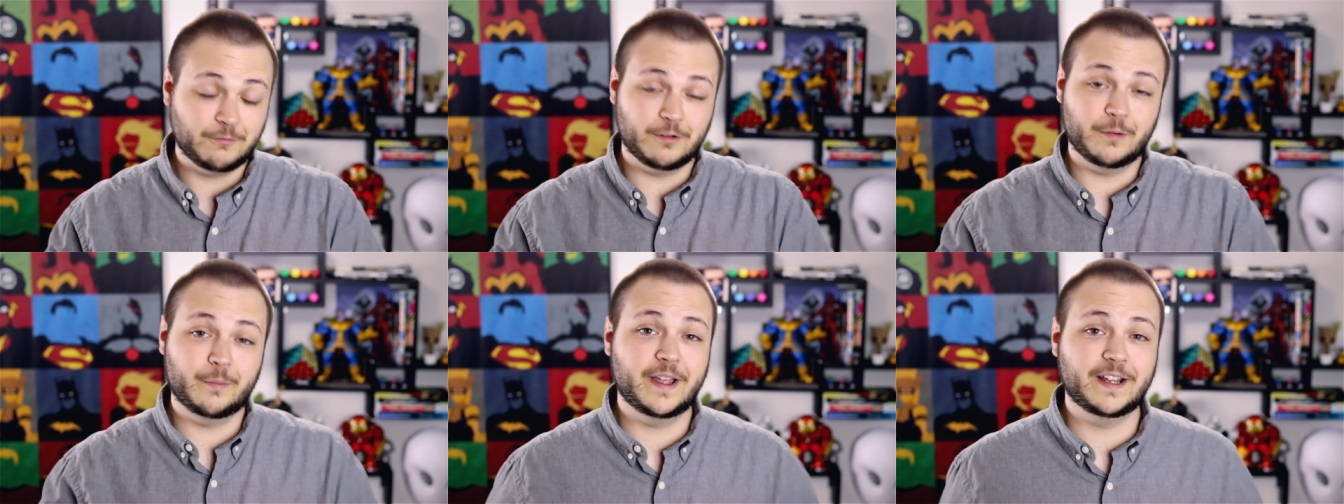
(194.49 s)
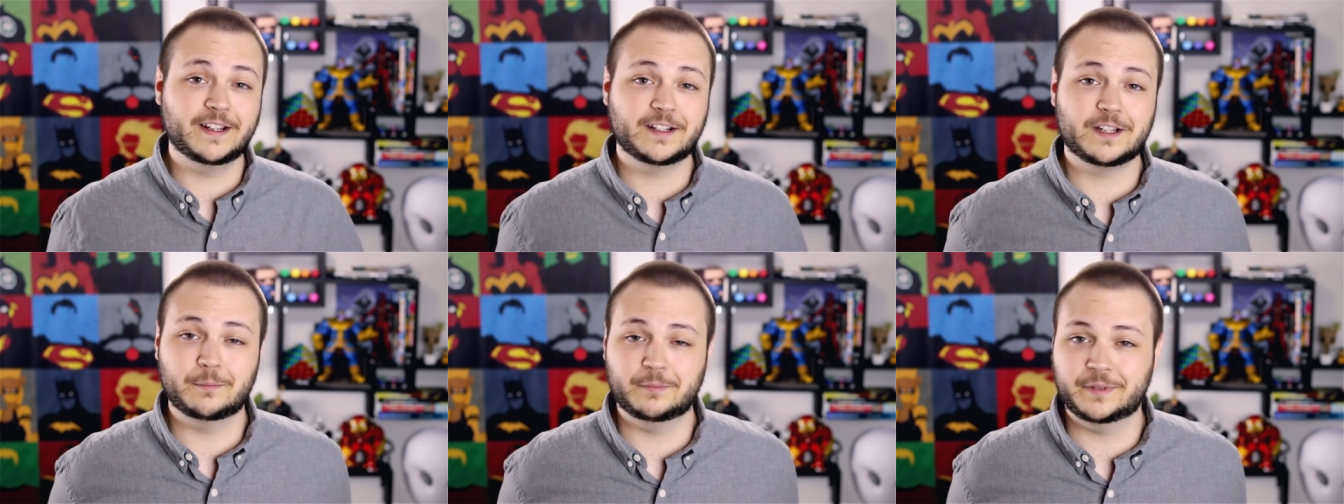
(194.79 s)

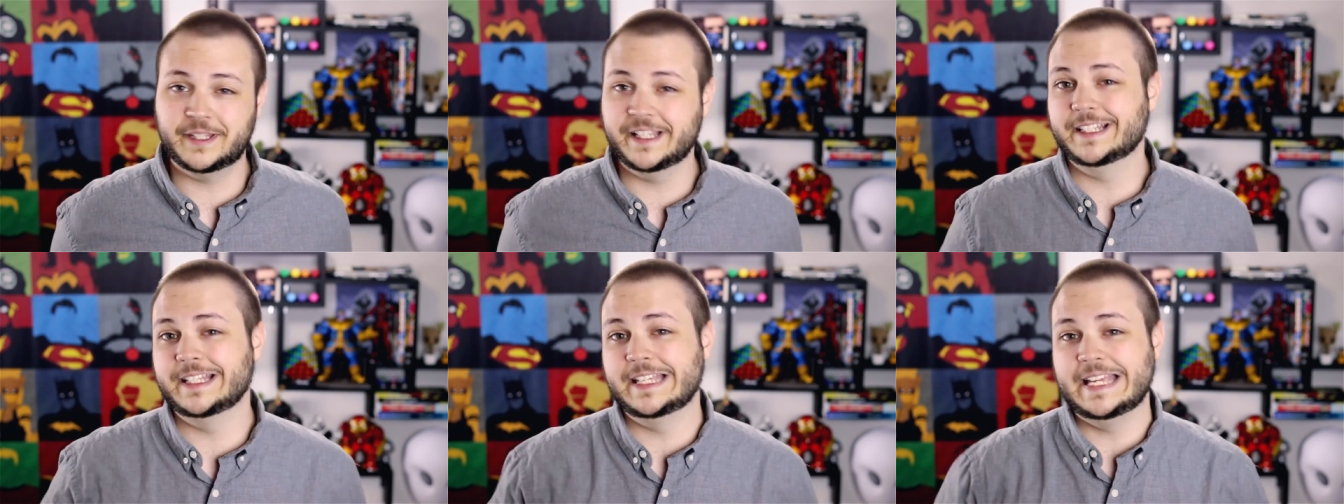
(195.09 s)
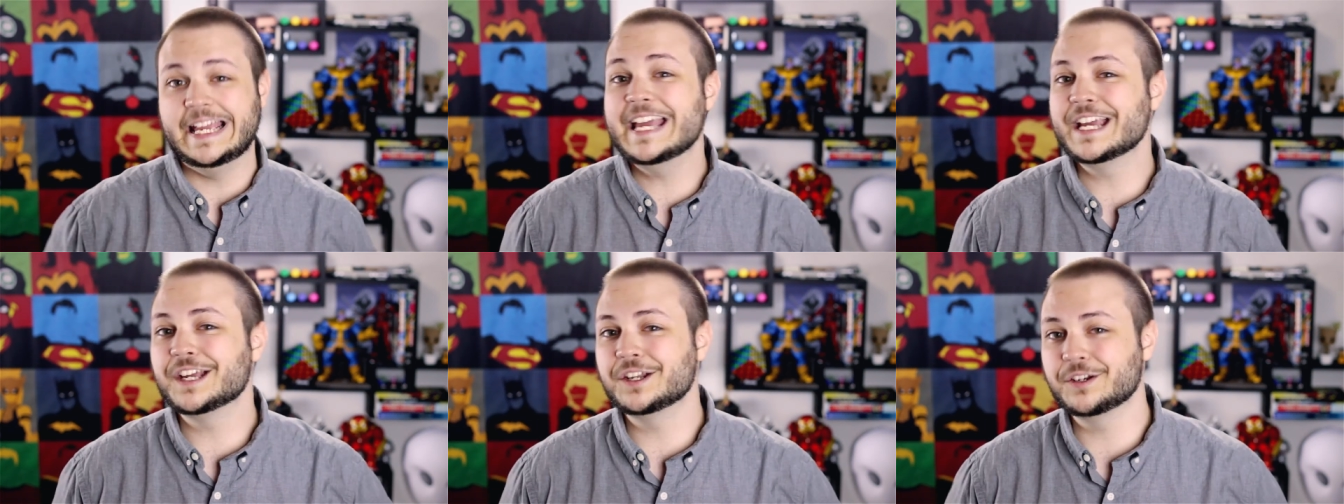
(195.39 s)
remain
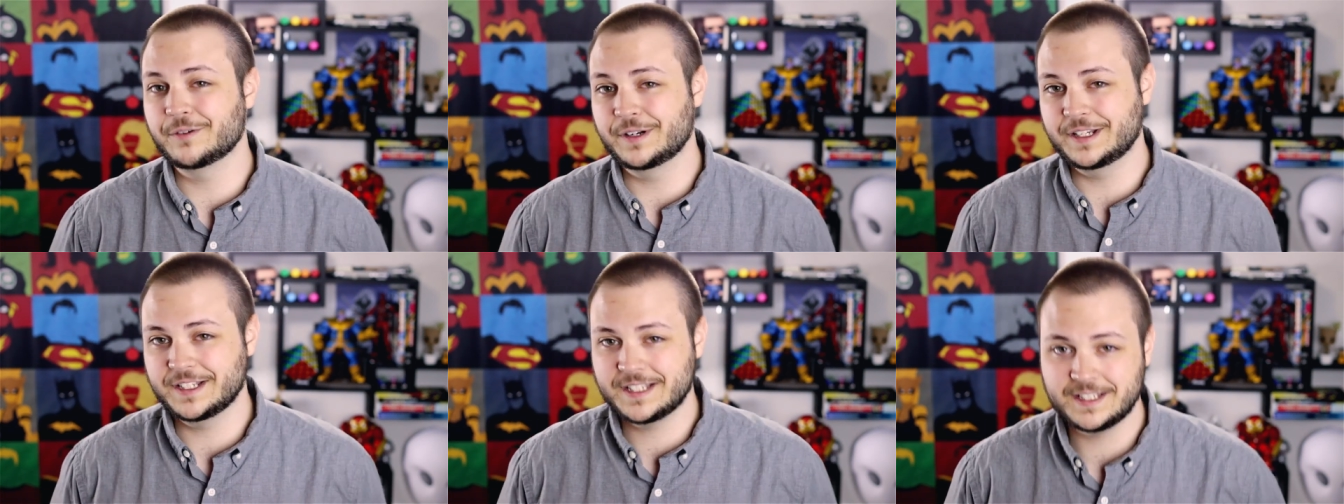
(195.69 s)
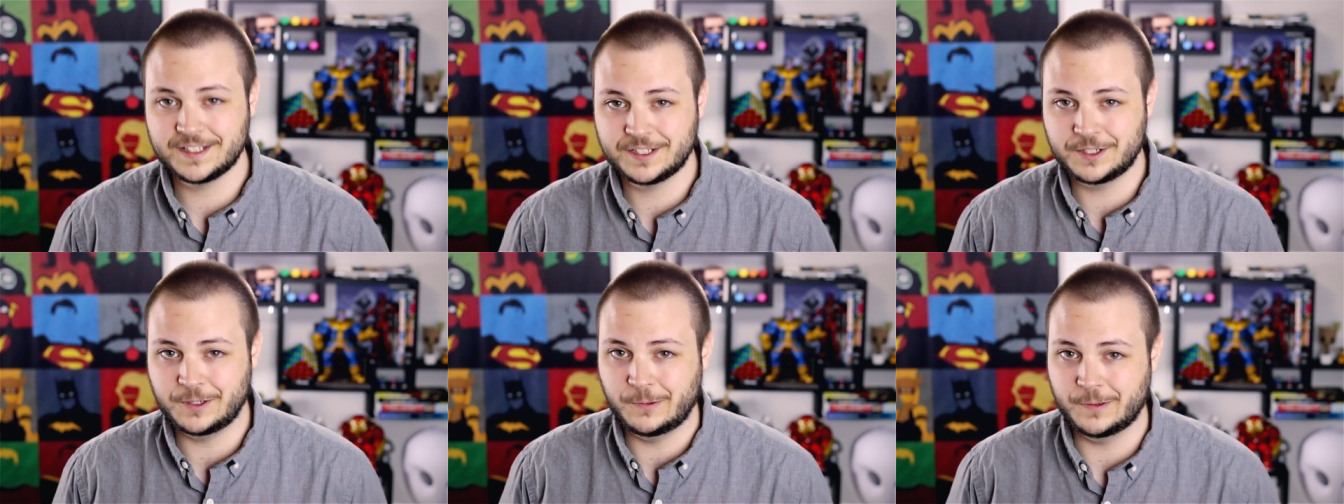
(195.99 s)
completely
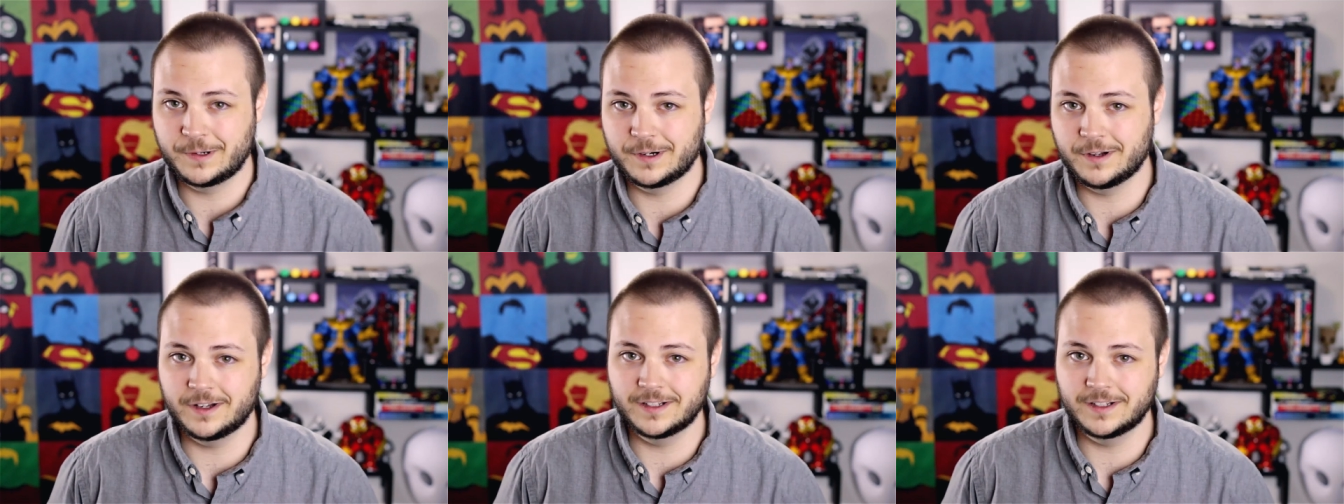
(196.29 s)
ignorant to it